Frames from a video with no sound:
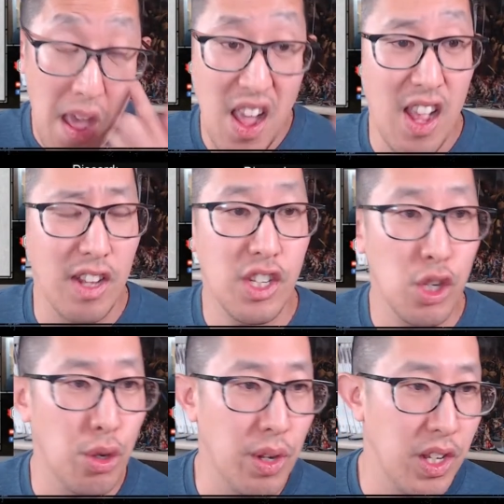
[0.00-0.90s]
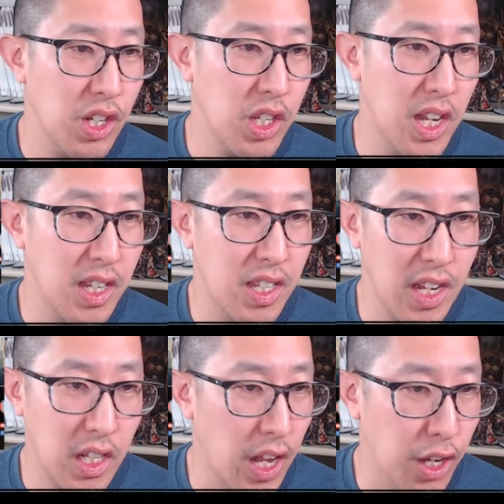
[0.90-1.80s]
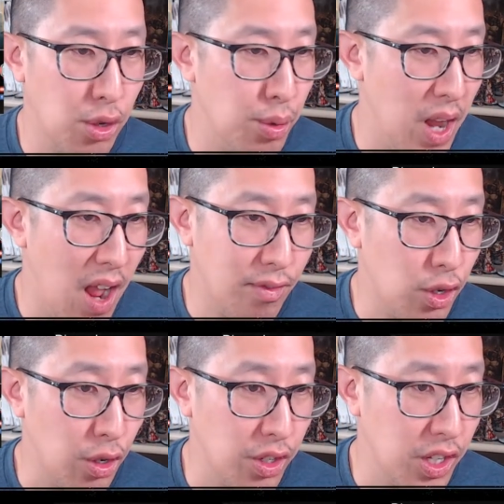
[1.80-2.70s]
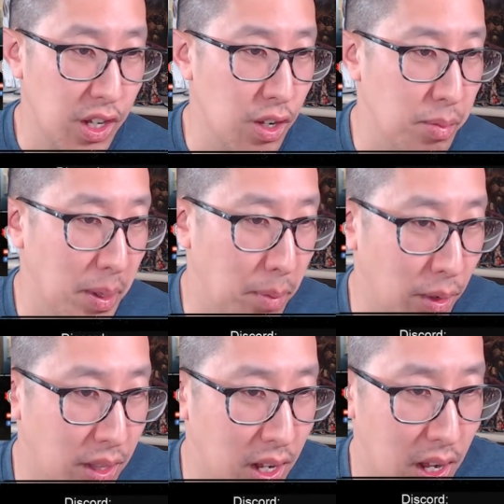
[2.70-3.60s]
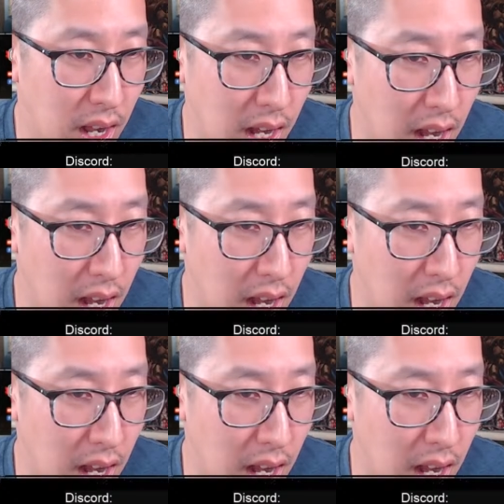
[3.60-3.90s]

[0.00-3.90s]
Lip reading: And so it just takes Nick like 2.5 turns to kill Big Bertha.